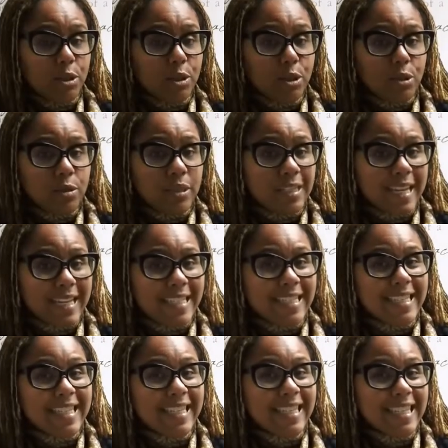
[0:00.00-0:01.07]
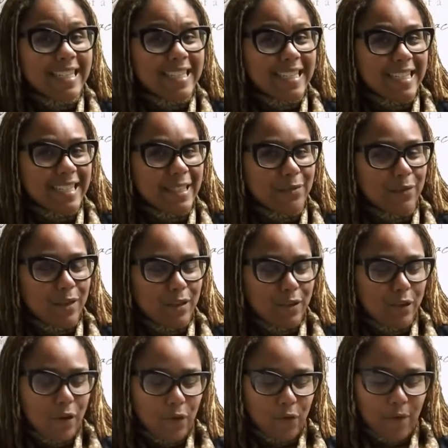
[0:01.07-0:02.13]
juice tastes delicious when you
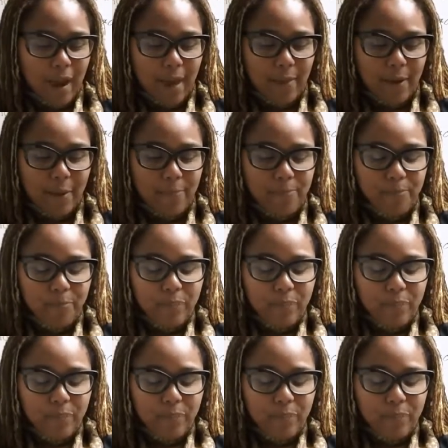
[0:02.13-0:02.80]
go grab it.